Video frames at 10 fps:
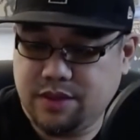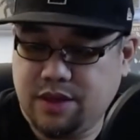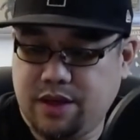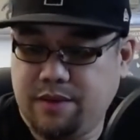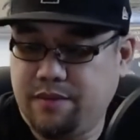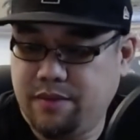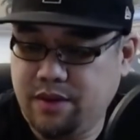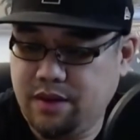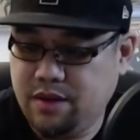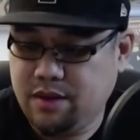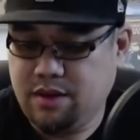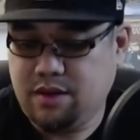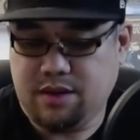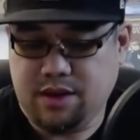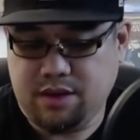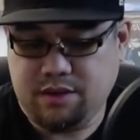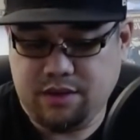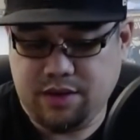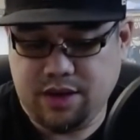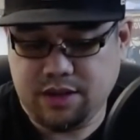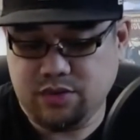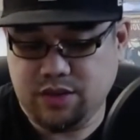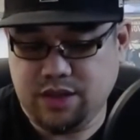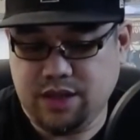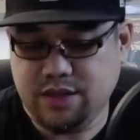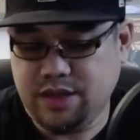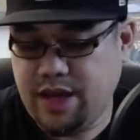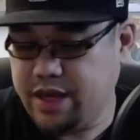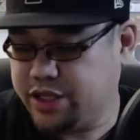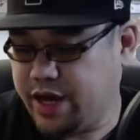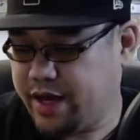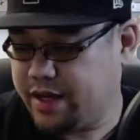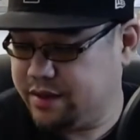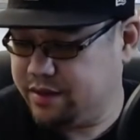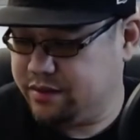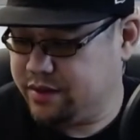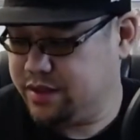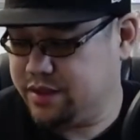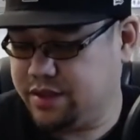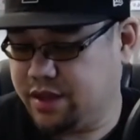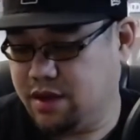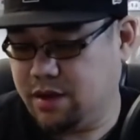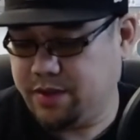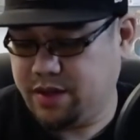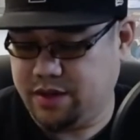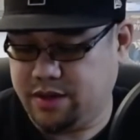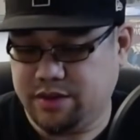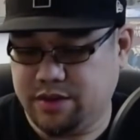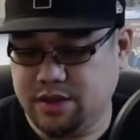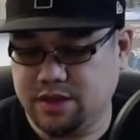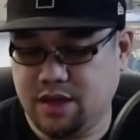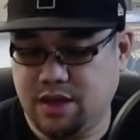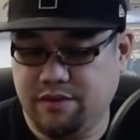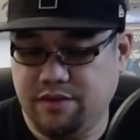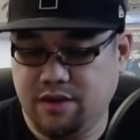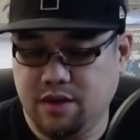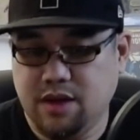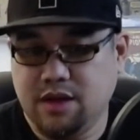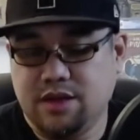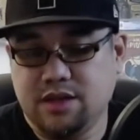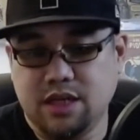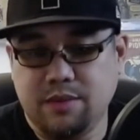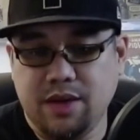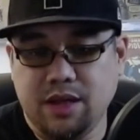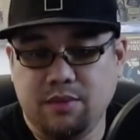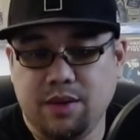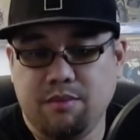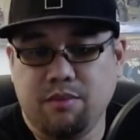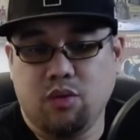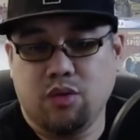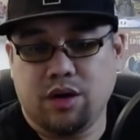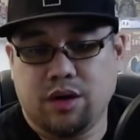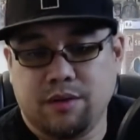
Okay. Now the next one is Ajax, which is the common here. This is going to be a little bit more